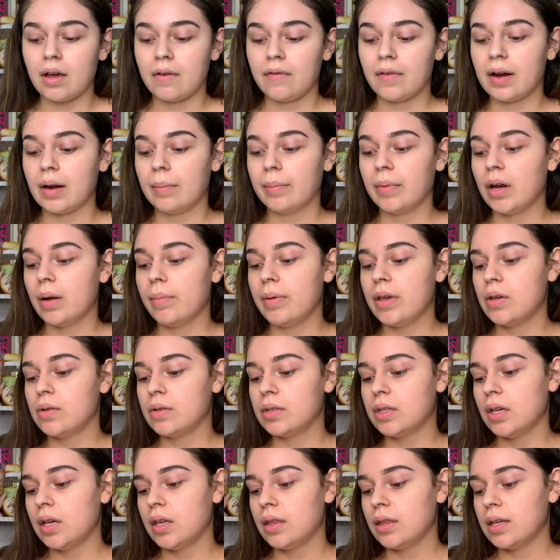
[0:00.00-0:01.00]
and I'm going to be
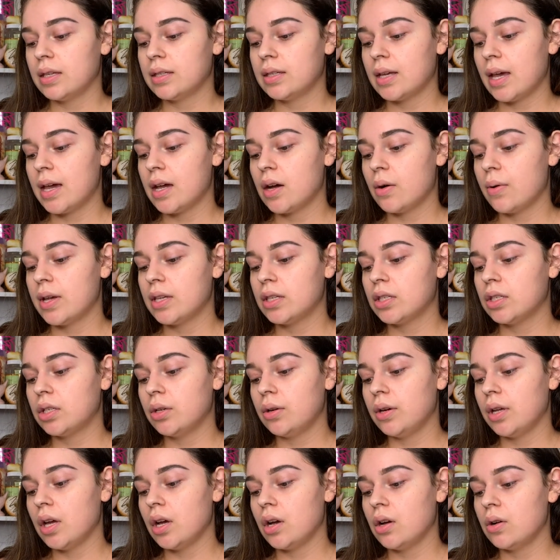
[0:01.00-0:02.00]
using this AOA
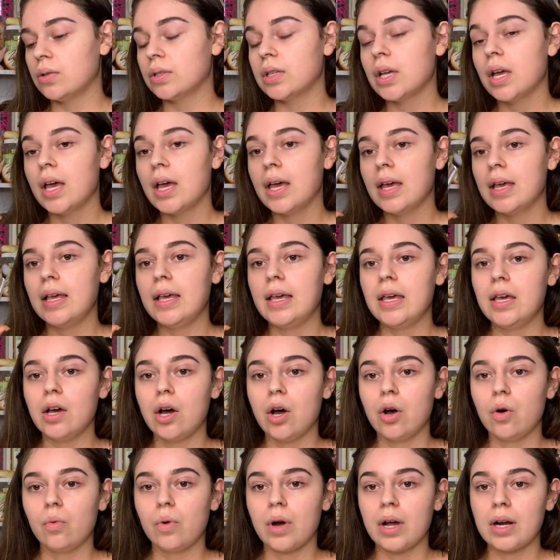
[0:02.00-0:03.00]
Studios
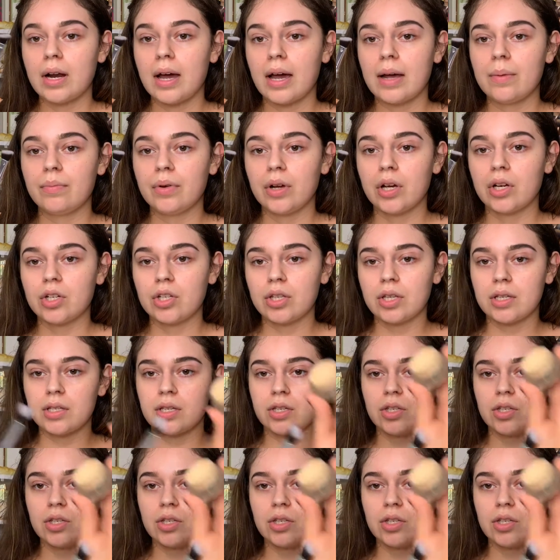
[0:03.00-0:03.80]
E019 brush. This is